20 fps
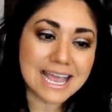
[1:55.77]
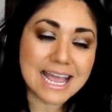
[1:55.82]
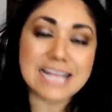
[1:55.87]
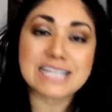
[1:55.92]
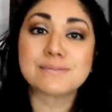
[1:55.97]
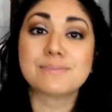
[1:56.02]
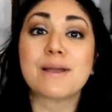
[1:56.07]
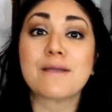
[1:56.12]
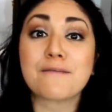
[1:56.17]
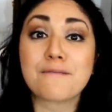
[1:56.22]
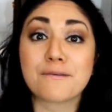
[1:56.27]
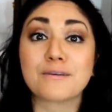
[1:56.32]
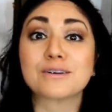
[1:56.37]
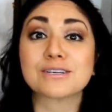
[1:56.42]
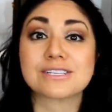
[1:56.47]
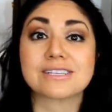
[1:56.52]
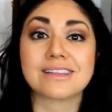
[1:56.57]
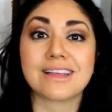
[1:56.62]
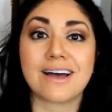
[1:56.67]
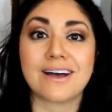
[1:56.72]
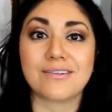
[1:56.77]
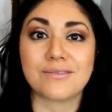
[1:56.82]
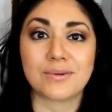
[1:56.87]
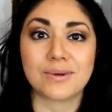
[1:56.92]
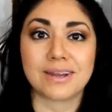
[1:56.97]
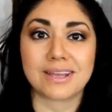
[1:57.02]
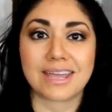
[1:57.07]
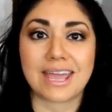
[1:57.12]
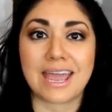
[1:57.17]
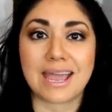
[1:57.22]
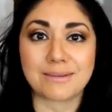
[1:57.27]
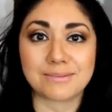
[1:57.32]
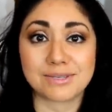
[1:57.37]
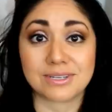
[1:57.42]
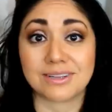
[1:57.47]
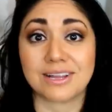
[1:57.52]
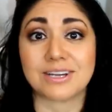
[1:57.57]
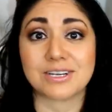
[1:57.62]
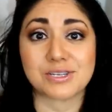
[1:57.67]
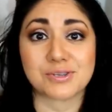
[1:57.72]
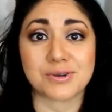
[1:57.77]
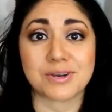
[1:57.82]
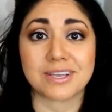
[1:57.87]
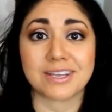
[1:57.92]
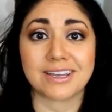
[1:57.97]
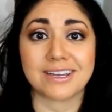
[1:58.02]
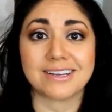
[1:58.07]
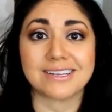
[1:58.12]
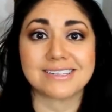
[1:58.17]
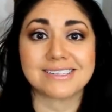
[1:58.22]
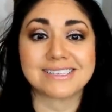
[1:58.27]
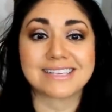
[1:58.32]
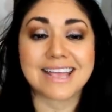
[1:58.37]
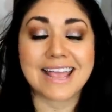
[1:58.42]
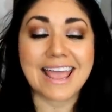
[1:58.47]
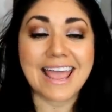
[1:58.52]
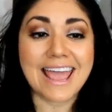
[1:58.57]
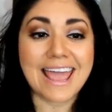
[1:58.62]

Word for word: it's my first love when it came to luxury goods.